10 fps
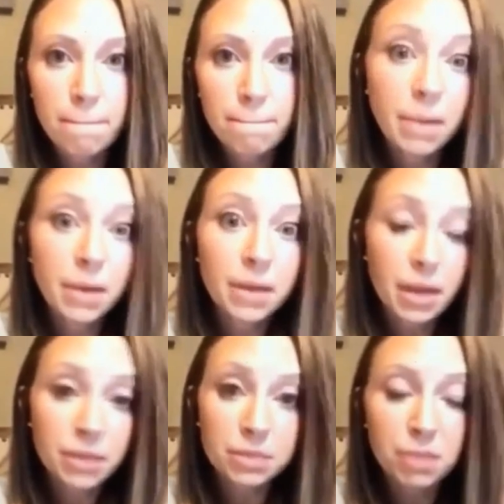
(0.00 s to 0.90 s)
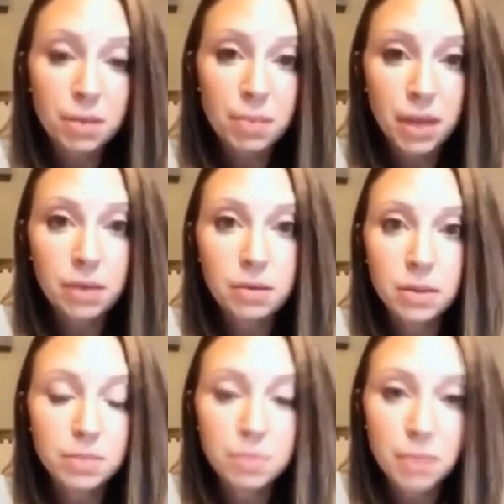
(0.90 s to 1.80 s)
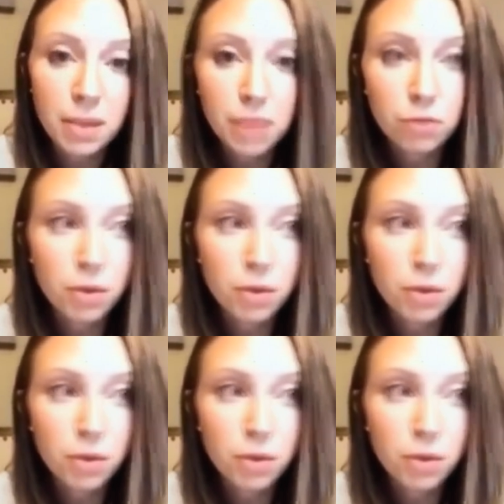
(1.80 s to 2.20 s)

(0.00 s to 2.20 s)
Money, I guess, it's being paid for